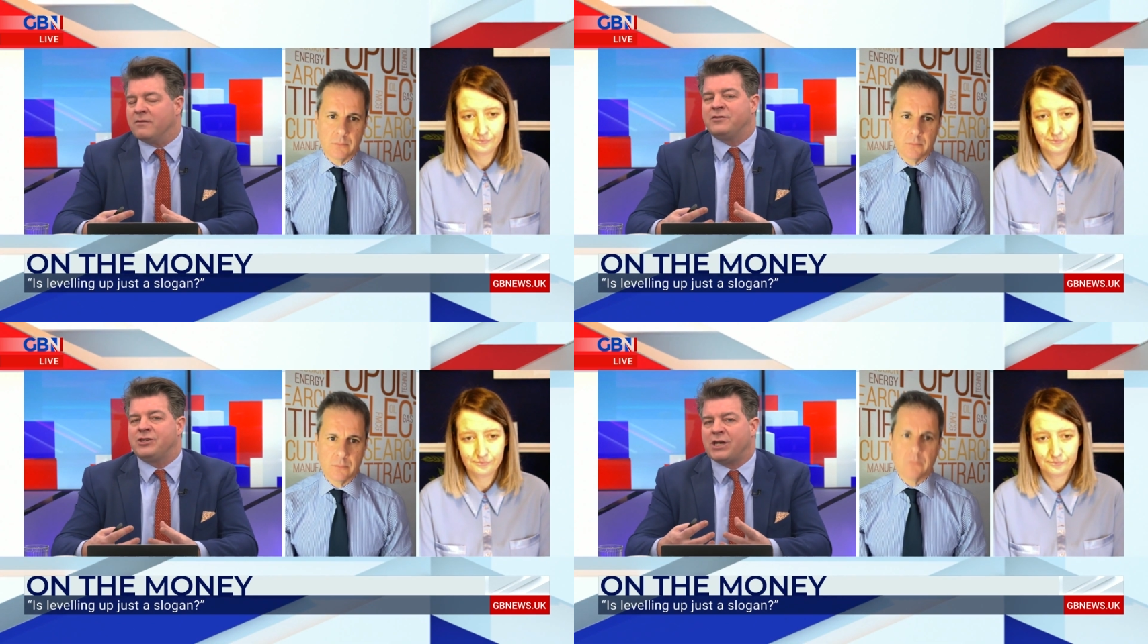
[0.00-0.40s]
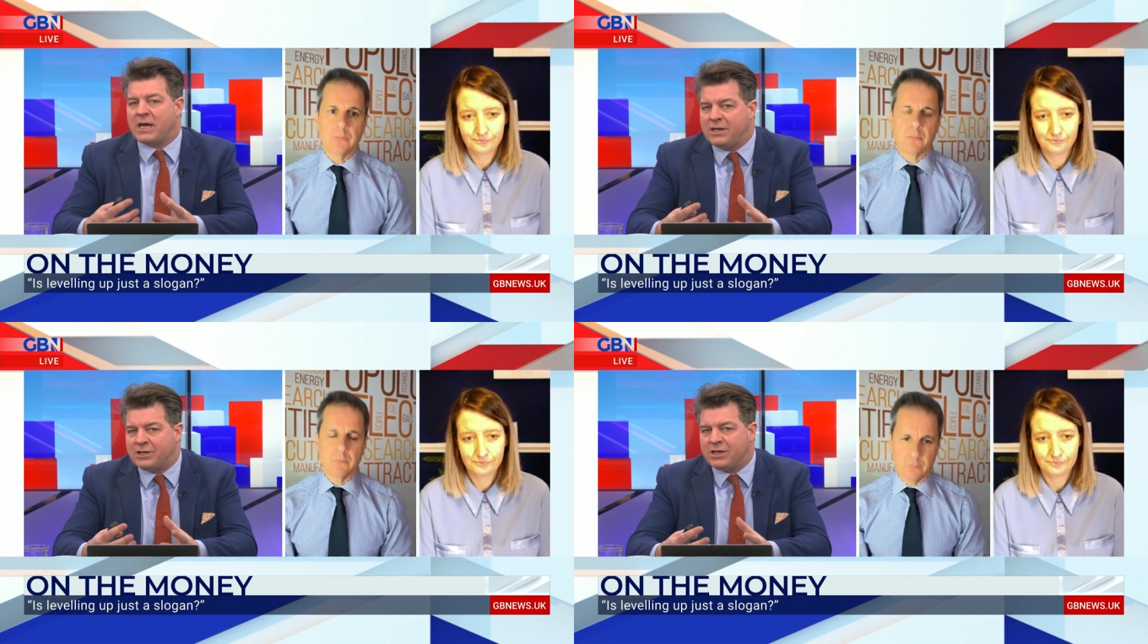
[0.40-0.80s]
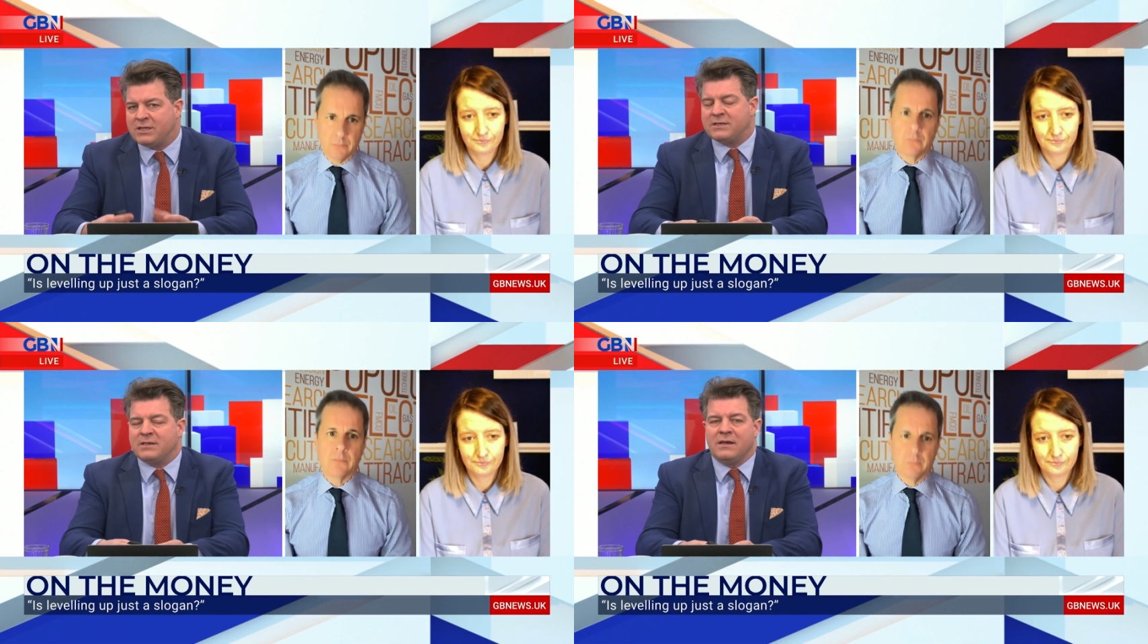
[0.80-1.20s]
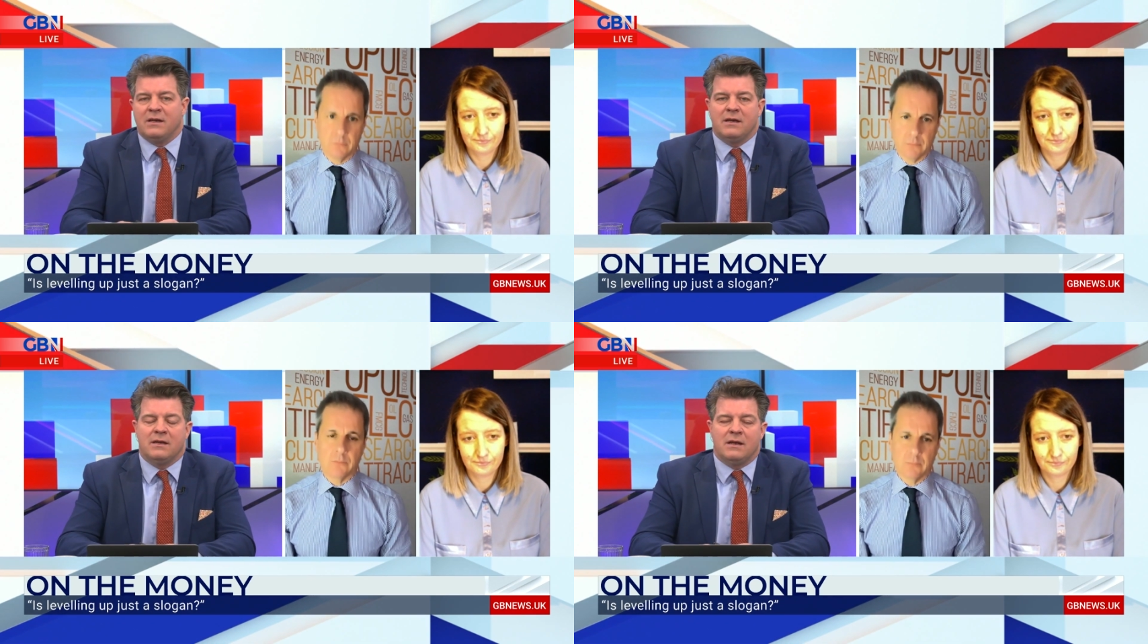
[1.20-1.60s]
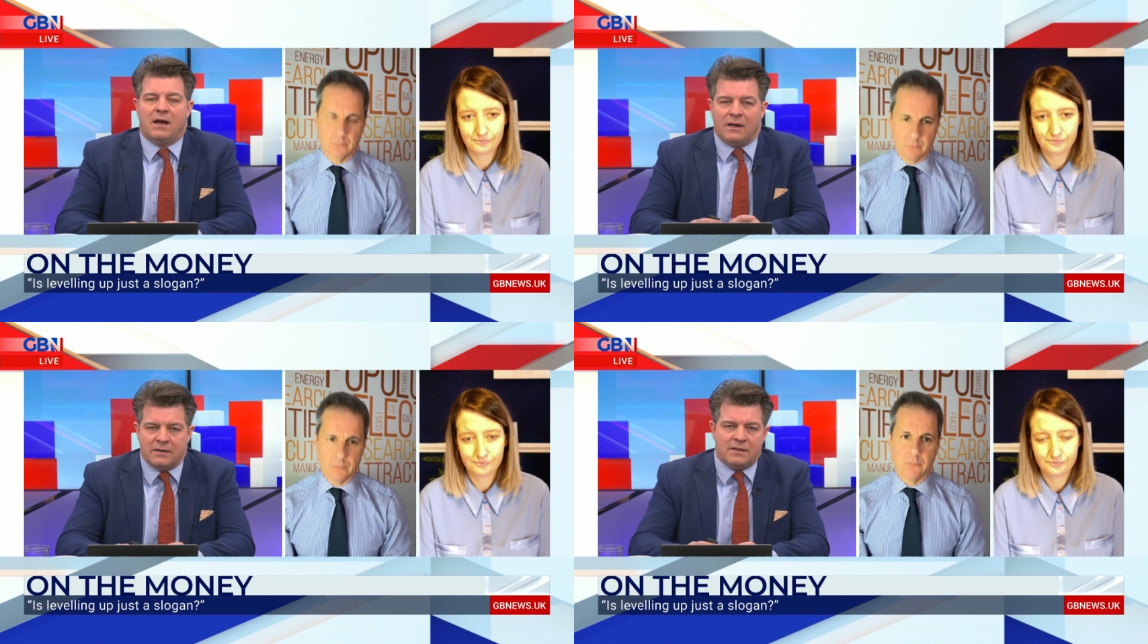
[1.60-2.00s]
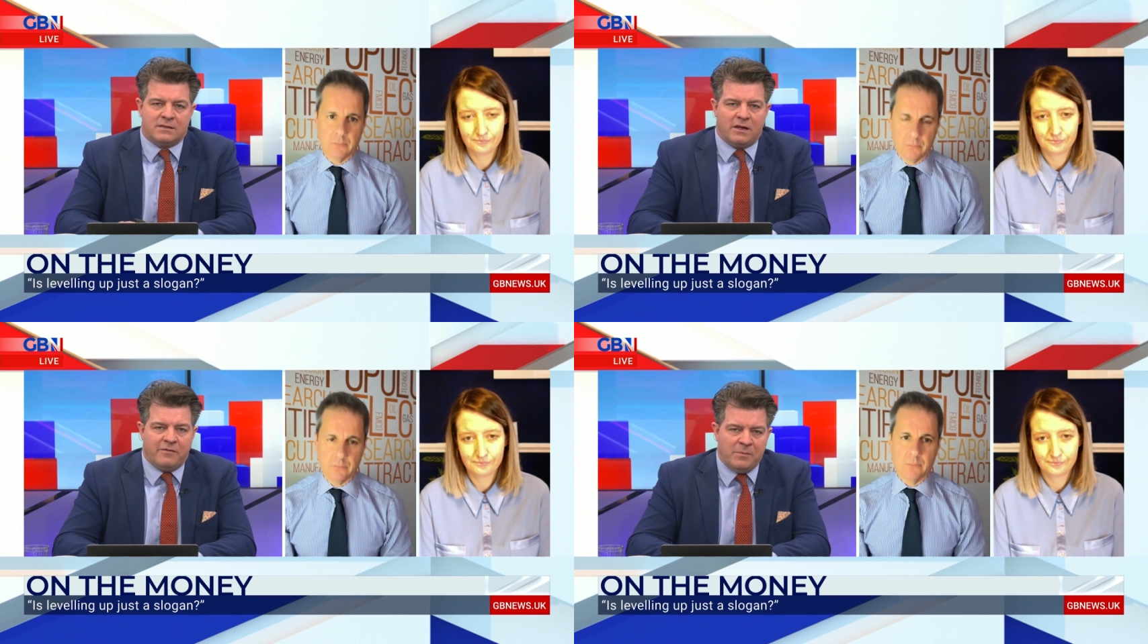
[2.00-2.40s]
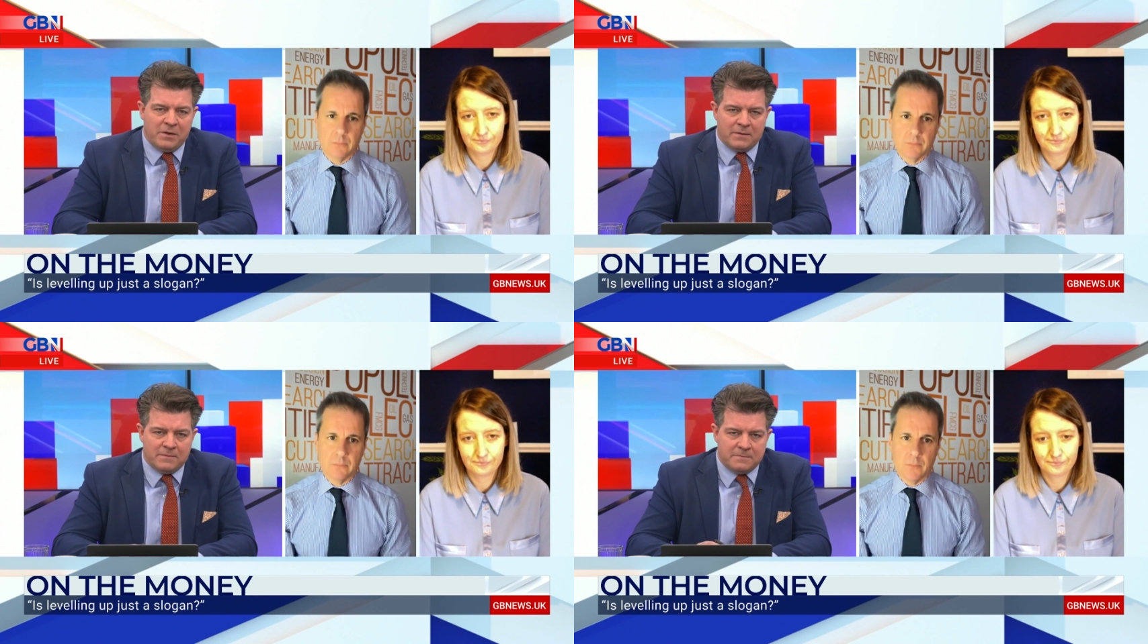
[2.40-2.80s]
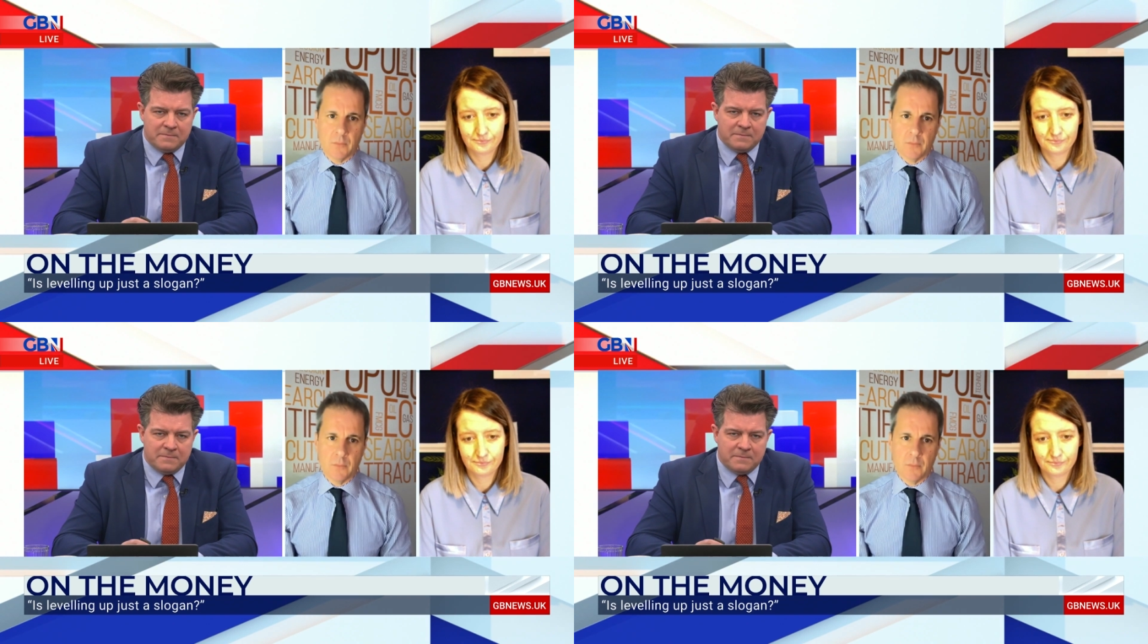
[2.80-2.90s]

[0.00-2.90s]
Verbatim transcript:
Speaker 1: of changes under this government?